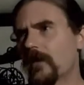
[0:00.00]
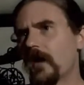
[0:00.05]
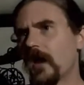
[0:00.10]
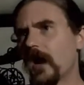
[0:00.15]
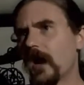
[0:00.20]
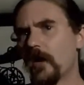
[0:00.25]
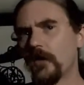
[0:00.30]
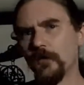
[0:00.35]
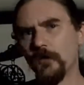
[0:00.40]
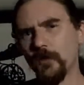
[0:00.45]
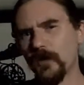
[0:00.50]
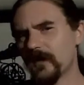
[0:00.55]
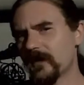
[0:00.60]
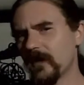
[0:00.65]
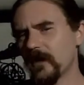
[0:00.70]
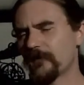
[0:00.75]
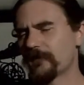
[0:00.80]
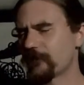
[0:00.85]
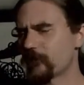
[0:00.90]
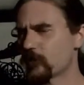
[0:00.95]
one
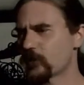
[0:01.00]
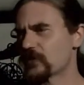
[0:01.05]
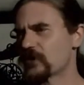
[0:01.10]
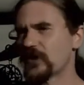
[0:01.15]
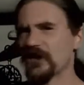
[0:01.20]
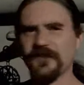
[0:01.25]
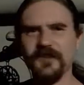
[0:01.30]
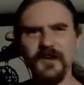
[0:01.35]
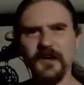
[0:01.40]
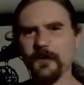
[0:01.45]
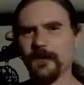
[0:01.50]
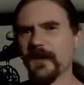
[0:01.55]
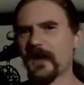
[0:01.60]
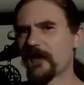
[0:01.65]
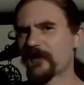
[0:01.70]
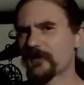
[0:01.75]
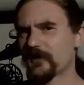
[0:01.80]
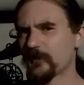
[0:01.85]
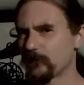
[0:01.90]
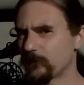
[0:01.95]
unfortunate thing
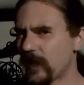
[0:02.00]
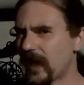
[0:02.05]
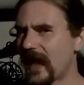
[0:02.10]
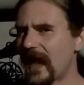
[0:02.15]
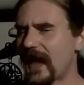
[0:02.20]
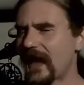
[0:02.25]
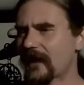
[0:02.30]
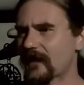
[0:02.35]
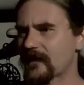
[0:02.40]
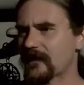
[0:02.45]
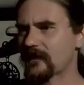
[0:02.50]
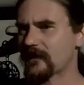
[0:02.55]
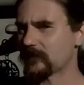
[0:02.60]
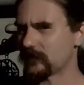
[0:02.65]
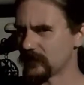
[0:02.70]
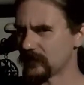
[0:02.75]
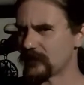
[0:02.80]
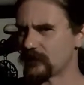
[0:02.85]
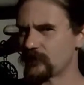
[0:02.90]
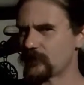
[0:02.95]
about the pack,
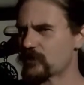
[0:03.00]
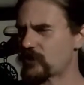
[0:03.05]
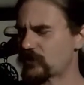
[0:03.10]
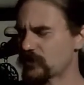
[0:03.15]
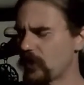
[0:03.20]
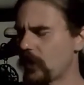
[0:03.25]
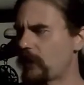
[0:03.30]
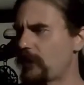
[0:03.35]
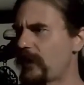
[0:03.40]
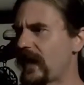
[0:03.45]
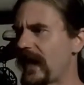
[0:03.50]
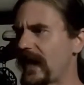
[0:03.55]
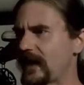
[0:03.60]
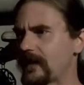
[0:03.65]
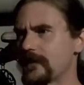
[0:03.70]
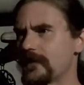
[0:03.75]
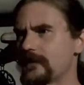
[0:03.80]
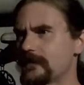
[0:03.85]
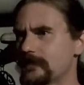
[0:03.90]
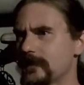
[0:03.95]
the skull
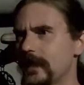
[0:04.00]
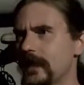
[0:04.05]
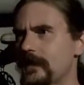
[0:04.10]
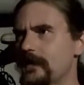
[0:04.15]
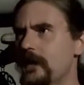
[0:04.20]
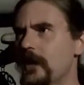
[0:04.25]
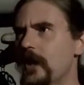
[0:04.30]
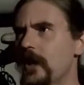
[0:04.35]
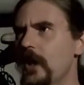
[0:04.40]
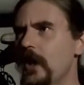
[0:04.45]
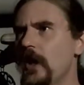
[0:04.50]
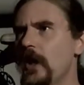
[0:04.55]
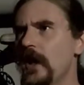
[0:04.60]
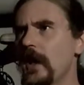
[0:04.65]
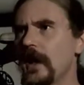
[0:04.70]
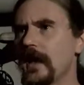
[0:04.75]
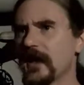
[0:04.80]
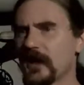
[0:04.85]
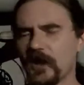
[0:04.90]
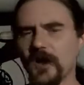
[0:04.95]
pack, is that
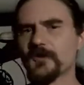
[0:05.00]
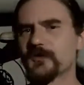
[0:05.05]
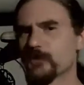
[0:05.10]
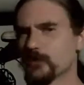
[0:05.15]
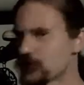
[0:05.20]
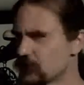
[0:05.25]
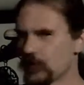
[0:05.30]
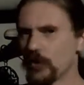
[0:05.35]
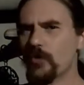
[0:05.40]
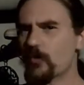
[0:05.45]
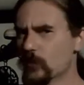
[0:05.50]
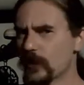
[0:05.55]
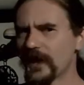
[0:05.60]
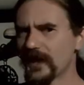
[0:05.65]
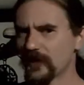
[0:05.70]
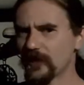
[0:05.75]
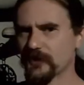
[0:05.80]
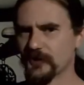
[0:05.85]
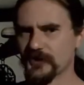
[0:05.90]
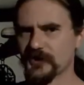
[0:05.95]
it comes with two
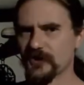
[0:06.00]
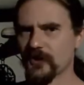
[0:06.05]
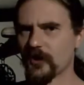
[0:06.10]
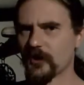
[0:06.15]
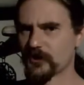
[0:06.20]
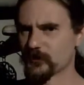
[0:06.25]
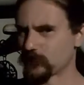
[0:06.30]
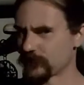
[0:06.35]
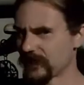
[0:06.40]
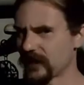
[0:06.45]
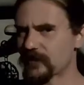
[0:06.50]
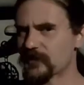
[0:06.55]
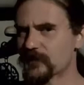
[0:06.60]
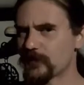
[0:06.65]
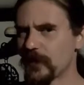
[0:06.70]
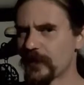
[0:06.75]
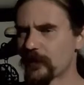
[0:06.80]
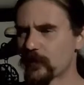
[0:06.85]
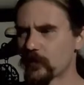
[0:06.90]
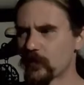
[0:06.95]
regular skulls without
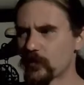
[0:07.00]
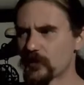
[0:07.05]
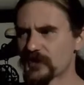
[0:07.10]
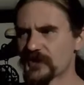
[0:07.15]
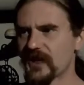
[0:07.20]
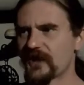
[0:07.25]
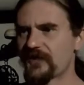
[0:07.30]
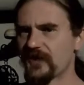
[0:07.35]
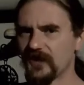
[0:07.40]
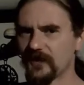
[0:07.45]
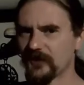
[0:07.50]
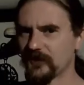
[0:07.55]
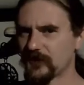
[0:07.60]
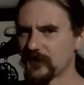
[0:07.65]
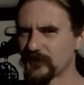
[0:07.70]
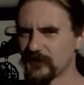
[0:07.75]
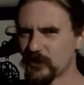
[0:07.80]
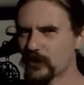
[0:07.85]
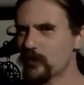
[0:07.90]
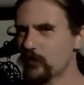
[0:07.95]
spinal cords, and then
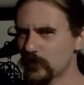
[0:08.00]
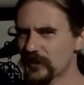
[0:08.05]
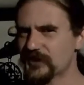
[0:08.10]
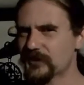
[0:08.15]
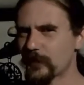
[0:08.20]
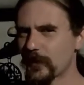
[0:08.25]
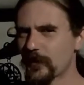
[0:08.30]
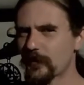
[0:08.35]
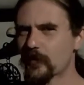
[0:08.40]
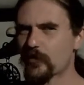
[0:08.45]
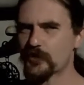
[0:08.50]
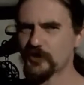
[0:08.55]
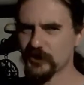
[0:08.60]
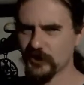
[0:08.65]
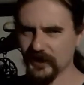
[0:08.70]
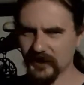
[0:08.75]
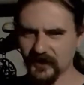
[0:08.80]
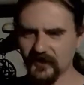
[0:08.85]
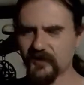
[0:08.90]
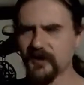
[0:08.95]
the two with spinal cords, you
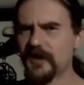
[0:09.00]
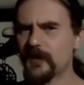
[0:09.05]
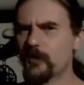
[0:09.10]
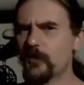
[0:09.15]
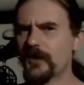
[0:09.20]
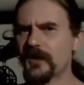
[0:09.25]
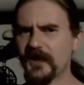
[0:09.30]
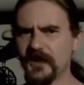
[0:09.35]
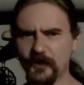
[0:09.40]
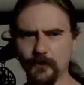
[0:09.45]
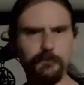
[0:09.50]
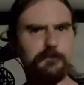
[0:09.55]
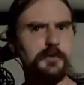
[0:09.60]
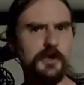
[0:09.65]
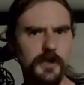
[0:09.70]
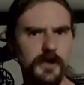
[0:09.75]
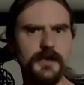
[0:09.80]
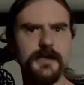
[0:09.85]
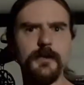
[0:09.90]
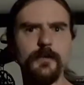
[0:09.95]
get a clean one and a
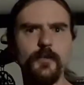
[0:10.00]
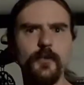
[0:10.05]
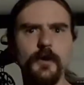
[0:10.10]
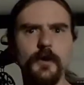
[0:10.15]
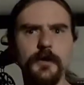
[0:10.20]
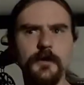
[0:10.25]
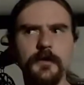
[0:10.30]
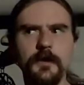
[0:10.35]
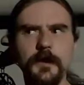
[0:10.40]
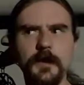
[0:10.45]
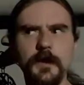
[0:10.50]
bloody one,